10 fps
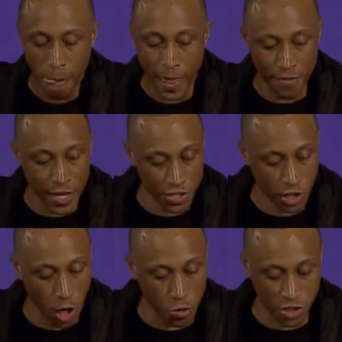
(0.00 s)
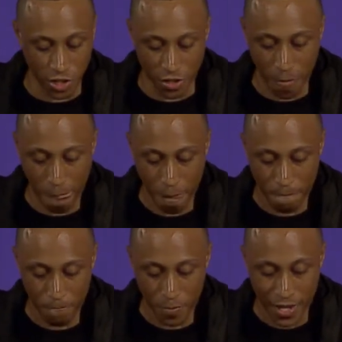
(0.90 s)
In this culture,
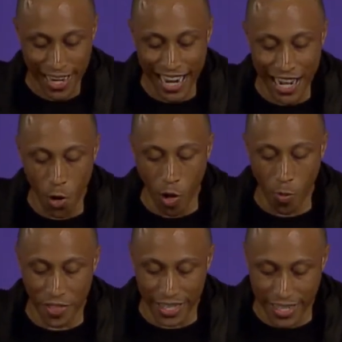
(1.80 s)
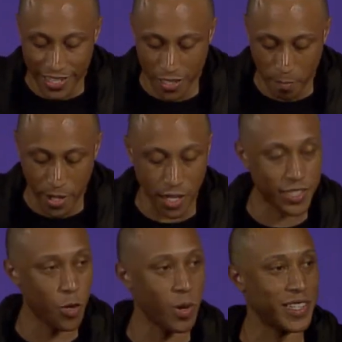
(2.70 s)
anyone with a
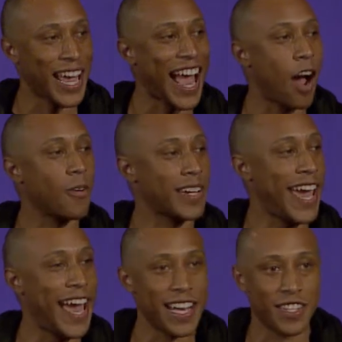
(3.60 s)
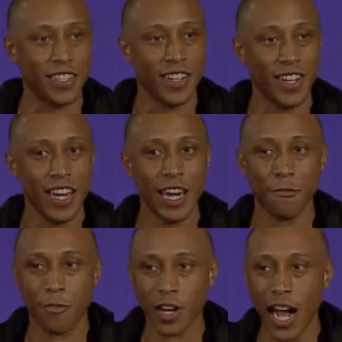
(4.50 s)
disability was outcast and
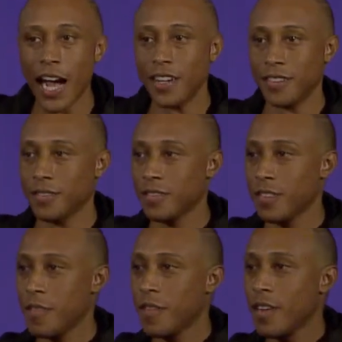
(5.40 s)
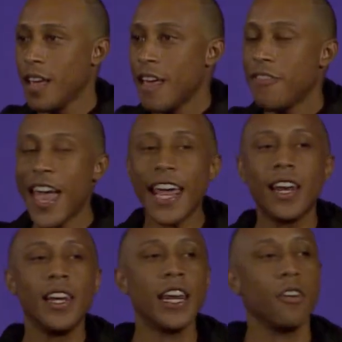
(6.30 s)
forgotten. They
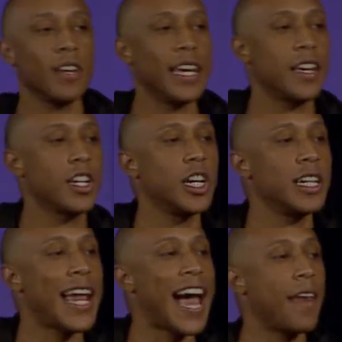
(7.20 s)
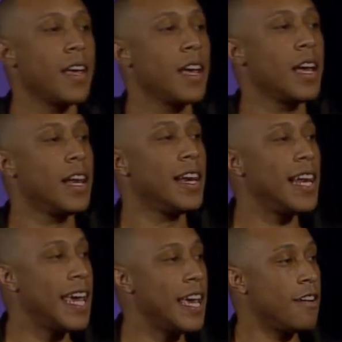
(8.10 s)
literally could not
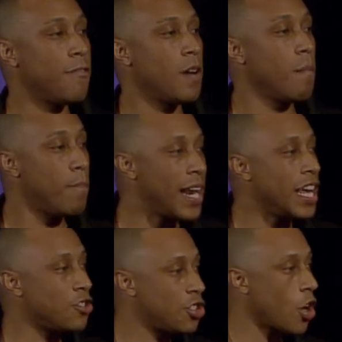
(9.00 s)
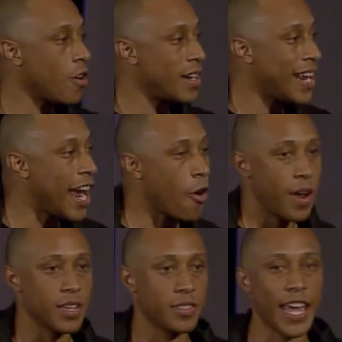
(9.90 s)
live but in certain
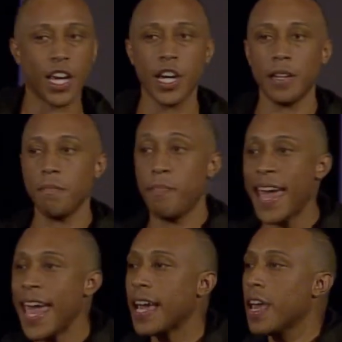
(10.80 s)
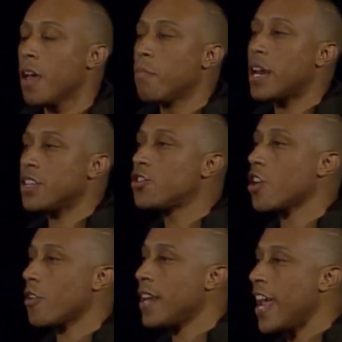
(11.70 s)
areas. They couldn't beg but in
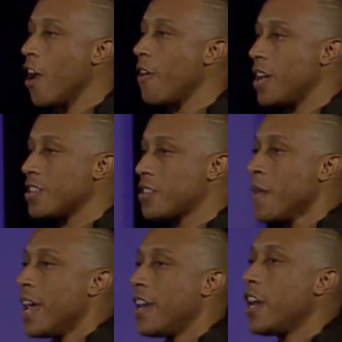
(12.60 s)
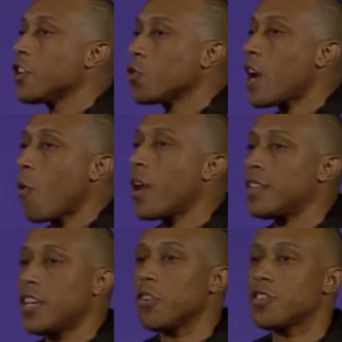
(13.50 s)
certain areas. And here's what I want to
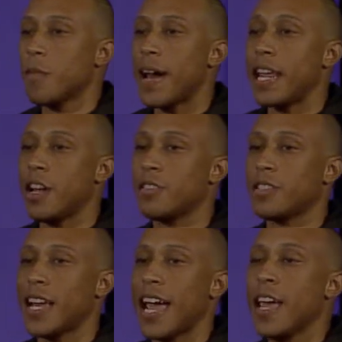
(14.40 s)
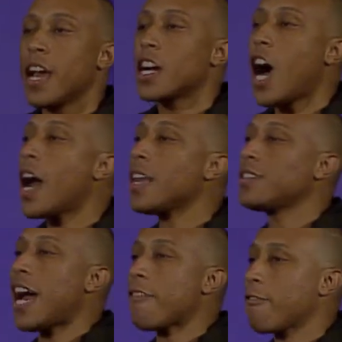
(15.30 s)
tell somebody here tonight. God has
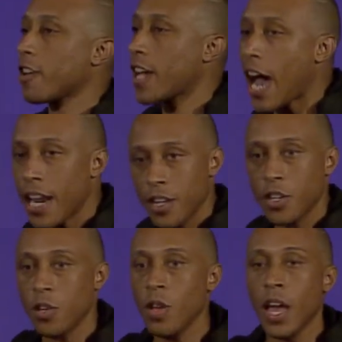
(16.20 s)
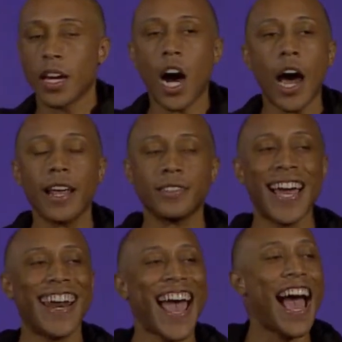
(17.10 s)
not forgotten you. God has
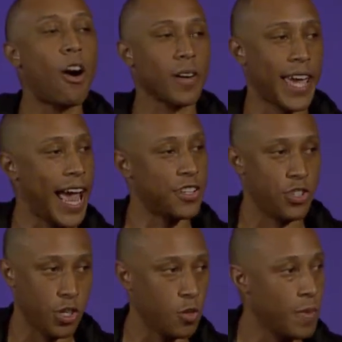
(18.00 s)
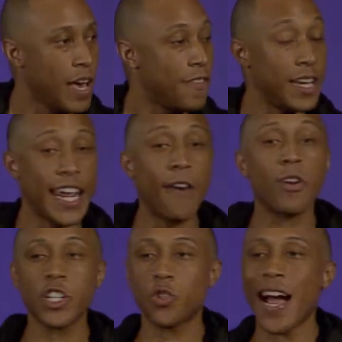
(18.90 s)
not outcast you. The devil
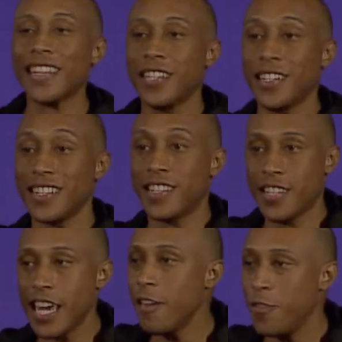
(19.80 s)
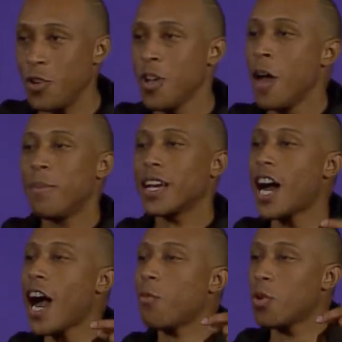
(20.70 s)
has tried to deceive you, but
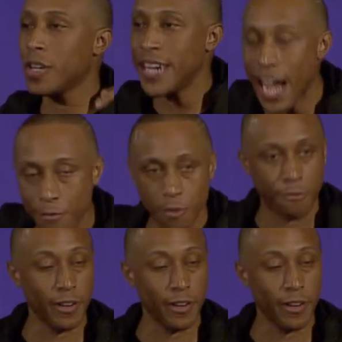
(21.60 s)
God will never